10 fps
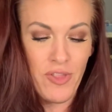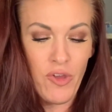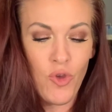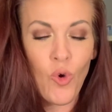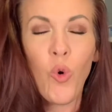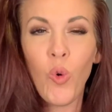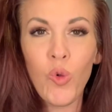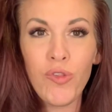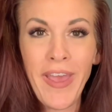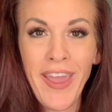the
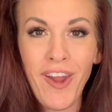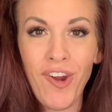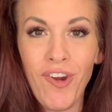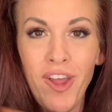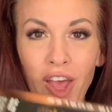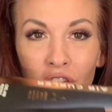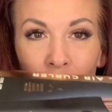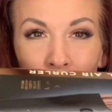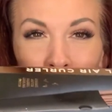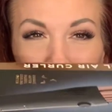Cool Air
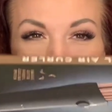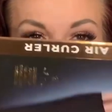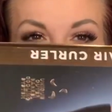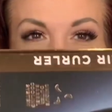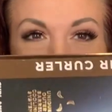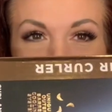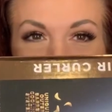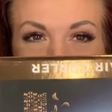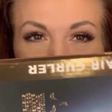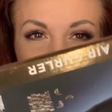
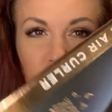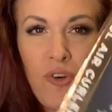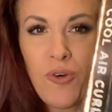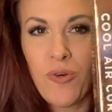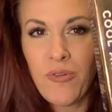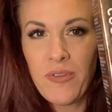curler. So